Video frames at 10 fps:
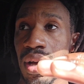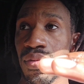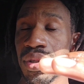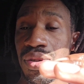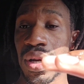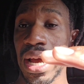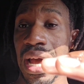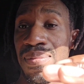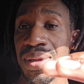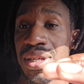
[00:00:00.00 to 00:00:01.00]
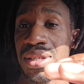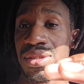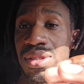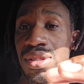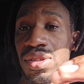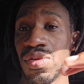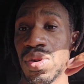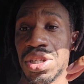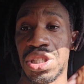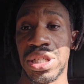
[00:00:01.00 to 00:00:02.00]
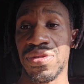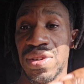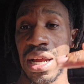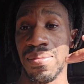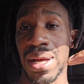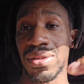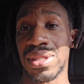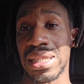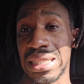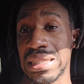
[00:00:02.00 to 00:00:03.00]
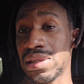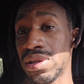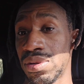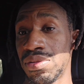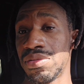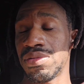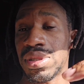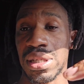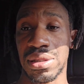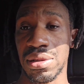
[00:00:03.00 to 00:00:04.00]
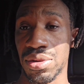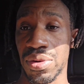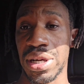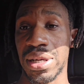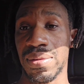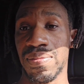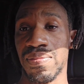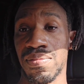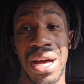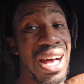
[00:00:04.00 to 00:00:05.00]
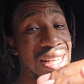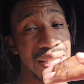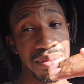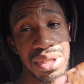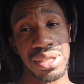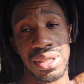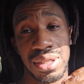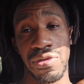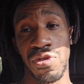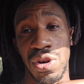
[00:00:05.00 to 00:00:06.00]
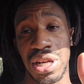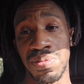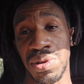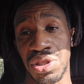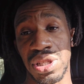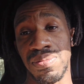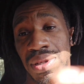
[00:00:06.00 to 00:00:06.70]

What's going to happen is you want to shift at about 62, 63, possibly 64. That's pushing it,